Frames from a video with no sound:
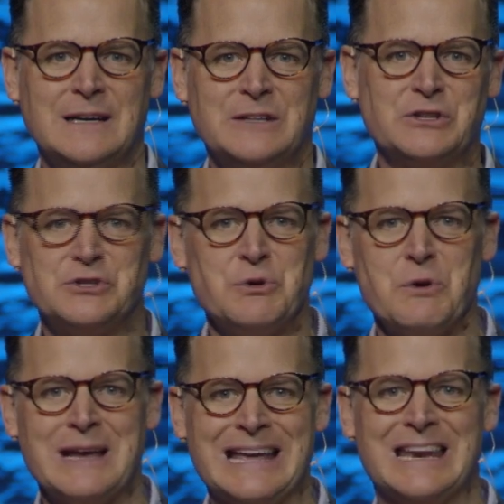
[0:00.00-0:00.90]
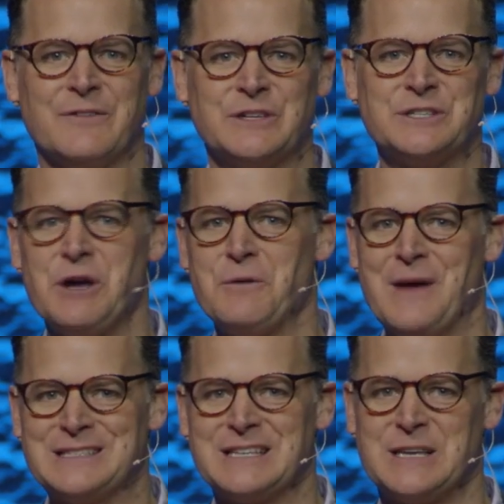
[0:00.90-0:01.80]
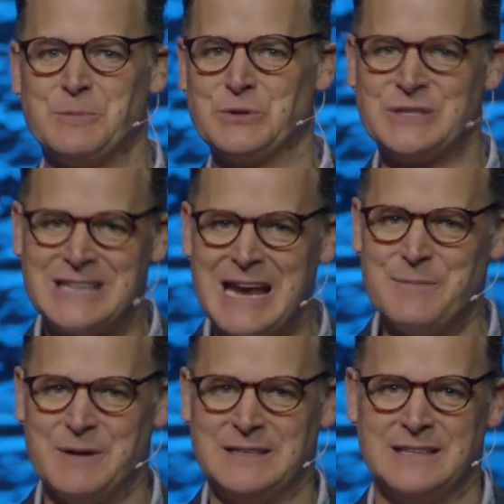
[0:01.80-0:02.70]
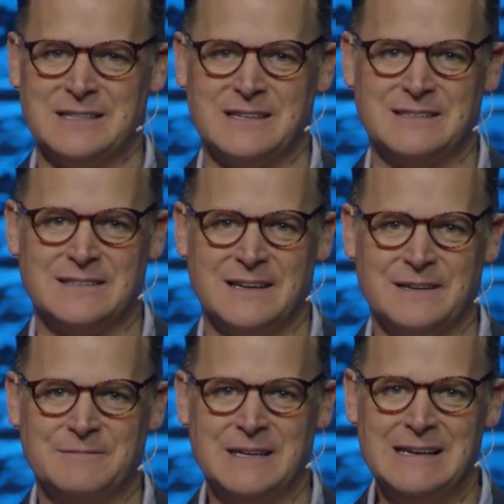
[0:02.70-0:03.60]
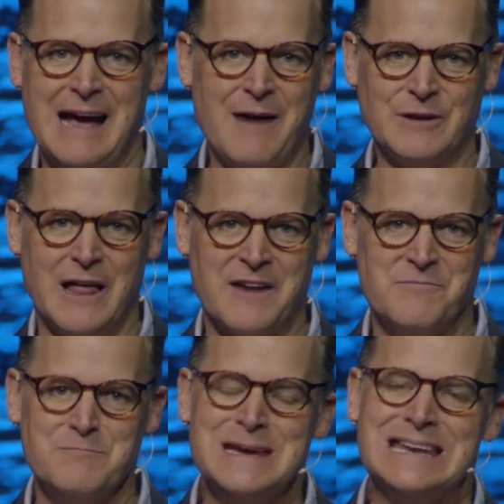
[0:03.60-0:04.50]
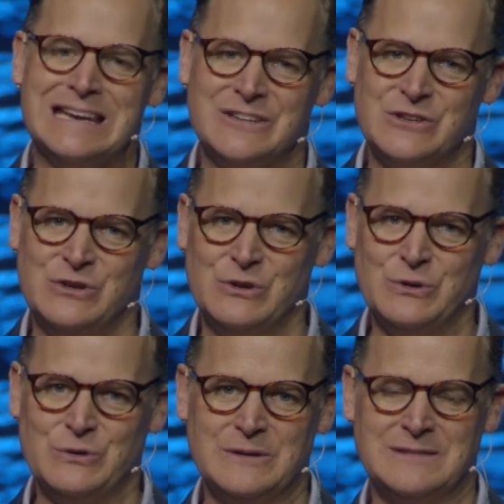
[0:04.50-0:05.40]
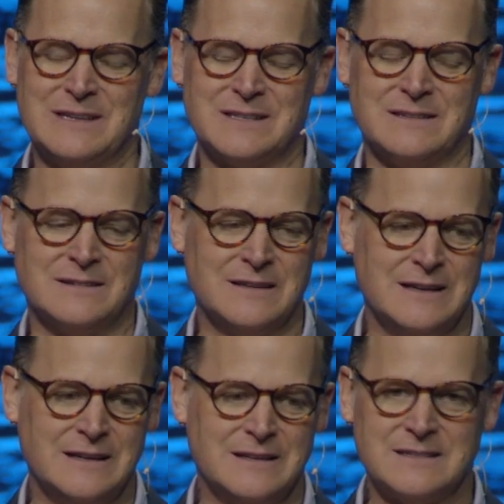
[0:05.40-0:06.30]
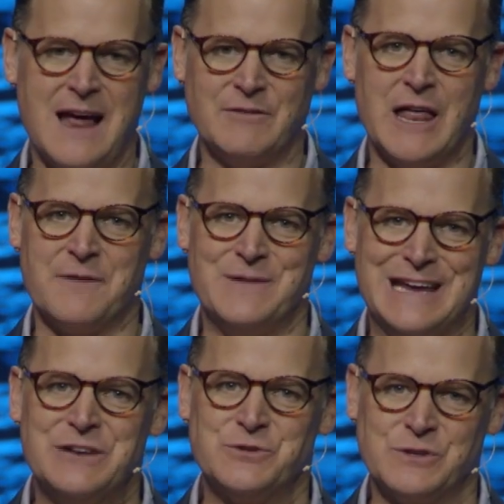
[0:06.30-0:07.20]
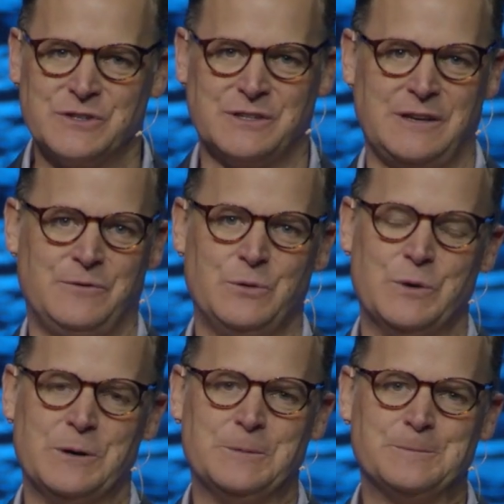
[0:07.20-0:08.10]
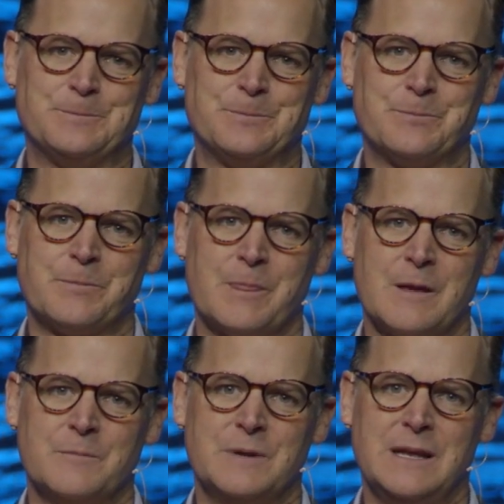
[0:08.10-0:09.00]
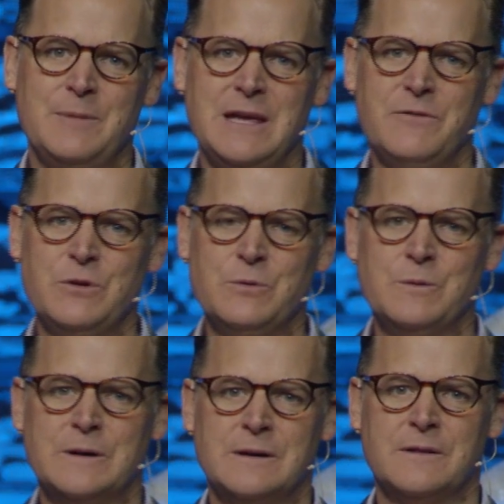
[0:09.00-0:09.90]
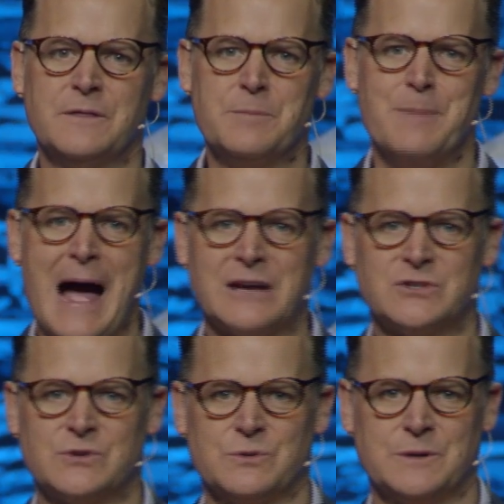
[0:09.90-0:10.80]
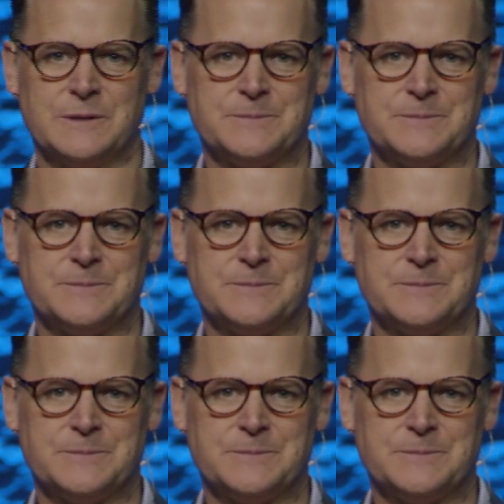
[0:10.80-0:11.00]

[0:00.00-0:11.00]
the story in and of itself, as a simple statement, doesn't have a lot of meaning to you. It doesn't have a lot of interest, if you will. But let me give you the backstory.